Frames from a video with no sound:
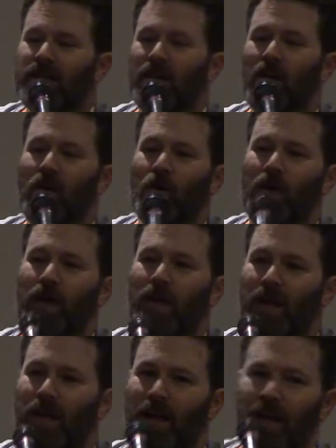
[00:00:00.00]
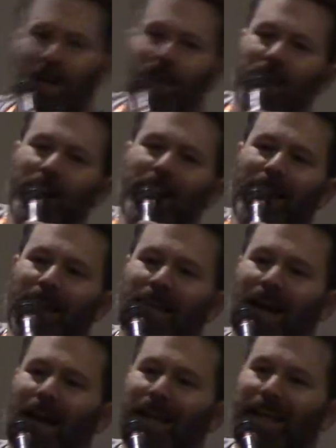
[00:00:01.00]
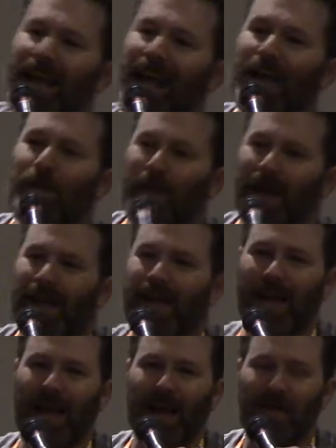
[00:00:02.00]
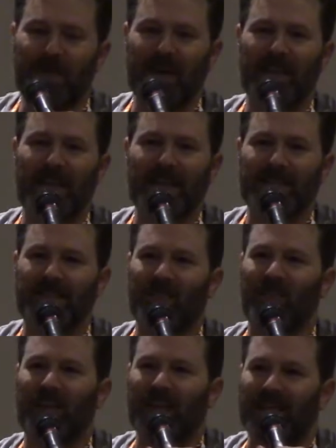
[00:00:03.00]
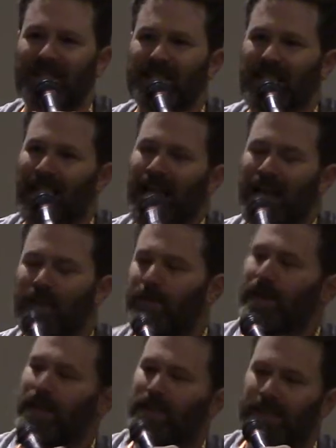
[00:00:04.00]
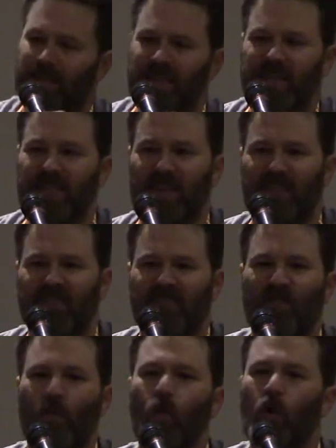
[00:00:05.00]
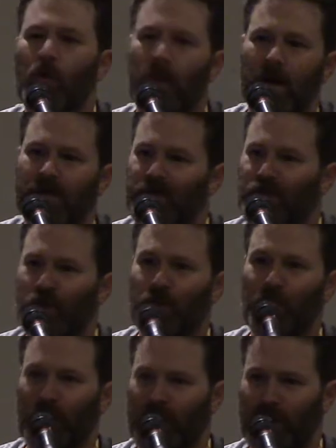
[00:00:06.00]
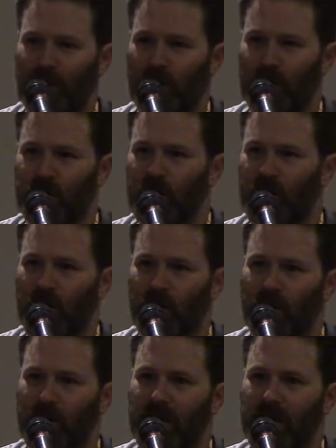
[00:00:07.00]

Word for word: so, not in anime. In anime, that's the thing. It's anime is just a form of superhero show.